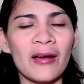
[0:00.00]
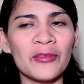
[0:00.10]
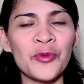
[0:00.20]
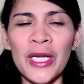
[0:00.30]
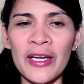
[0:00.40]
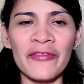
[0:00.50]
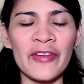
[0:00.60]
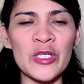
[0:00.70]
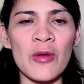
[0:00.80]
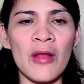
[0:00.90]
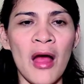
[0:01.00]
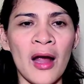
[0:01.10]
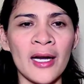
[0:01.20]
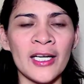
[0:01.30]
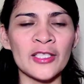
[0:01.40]
reading visual
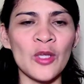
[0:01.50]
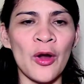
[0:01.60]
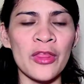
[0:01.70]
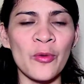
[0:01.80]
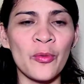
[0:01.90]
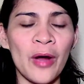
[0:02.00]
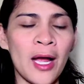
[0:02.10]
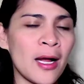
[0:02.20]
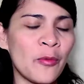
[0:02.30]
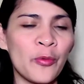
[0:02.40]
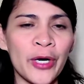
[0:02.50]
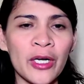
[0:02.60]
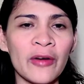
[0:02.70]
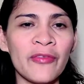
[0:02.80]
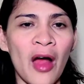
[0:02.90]
art or the
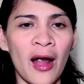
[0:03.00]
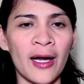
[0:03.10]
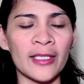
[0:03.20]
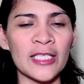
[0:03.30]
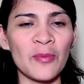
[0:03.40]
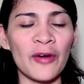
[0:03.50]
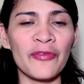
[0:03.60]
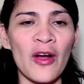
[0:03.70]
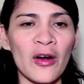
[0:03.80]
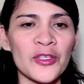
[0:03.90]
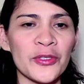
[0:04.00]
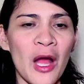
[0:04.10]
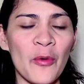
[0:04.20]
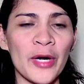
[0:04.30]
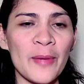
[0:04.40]
work of art is more focused on
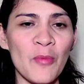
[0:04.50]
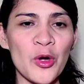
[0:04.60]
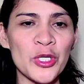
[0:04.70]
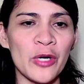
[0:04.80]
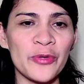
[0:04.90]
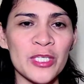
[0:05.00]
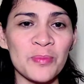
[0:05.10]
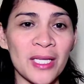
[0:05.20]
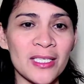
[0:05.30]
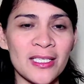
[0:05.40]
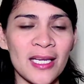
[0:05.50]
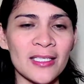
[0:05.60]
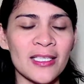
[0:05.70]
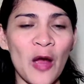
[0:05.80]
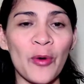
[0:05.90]
our emotional
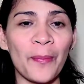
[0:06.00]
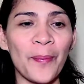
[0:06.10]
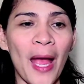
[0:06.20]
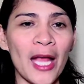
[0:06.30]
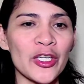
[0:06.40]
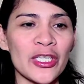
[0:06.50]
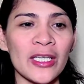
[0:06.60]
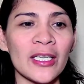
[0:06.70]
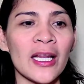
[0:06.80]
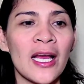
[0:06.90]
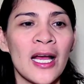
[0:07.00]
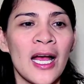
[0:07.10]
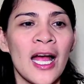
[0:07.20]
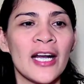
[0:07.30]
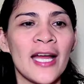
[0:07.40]
responses, our passion,
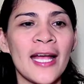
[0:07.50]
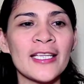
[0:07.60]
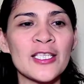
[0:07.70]
right?